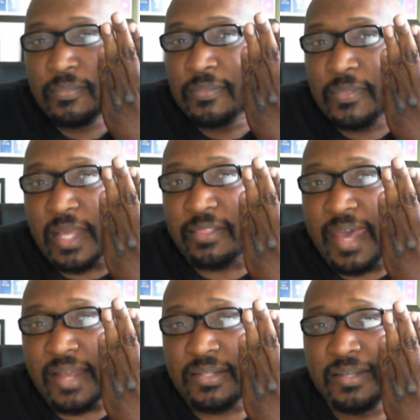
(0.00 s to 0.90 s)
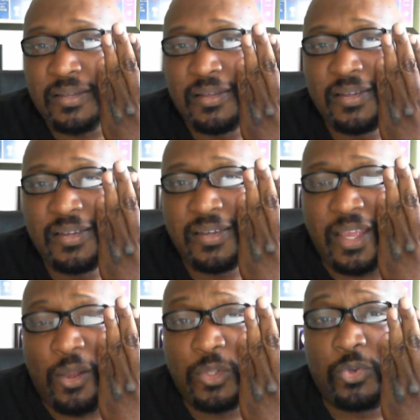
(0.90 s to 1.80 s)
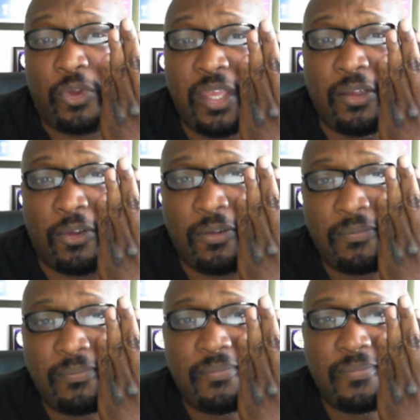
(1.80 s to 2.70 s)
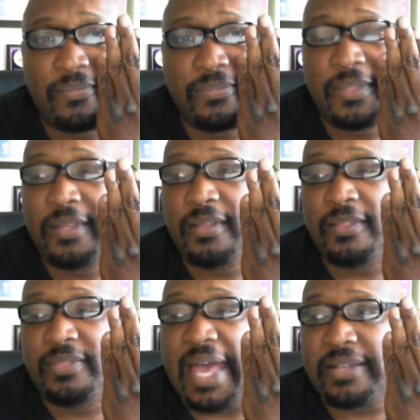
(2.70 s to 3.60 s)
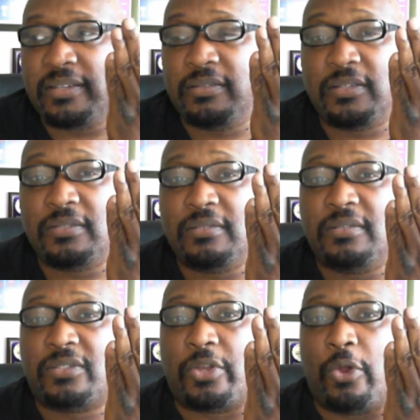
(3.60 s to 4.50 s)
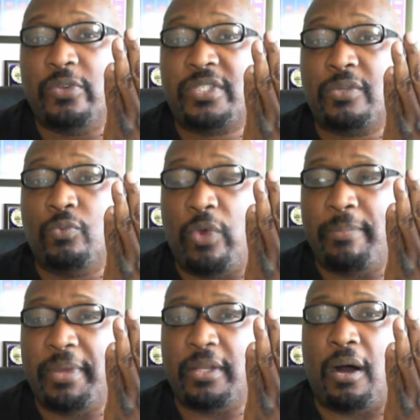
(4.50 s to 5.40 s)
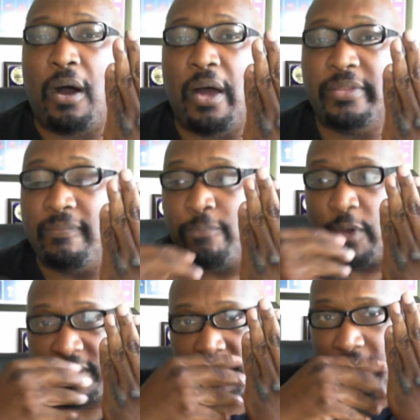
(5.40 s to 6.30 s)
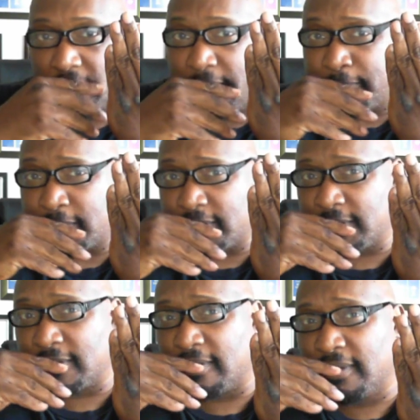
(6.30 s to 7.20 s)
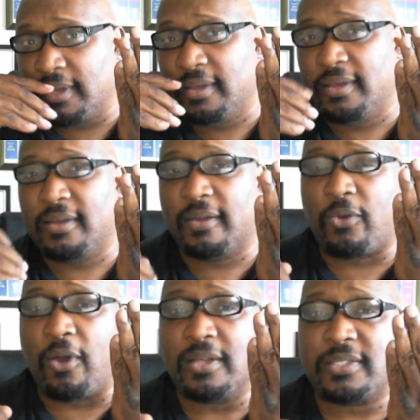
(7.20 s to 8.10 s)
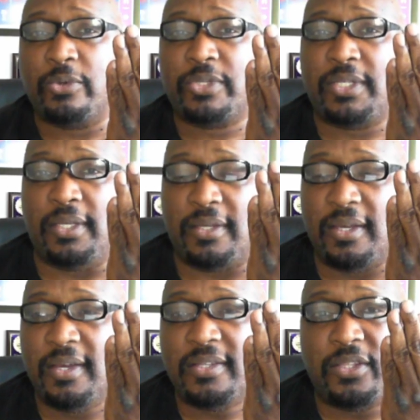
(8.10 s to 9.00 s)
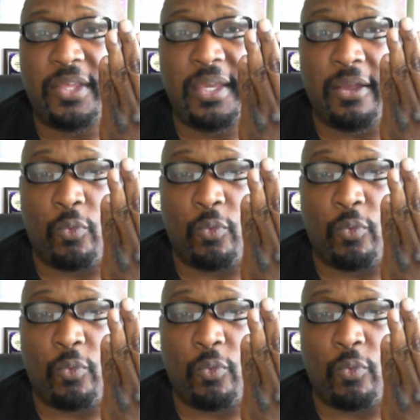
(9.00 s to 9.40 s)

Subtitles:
Like that. And go to her ear. That turns women on. The brush of the lips across their cheek to the ear.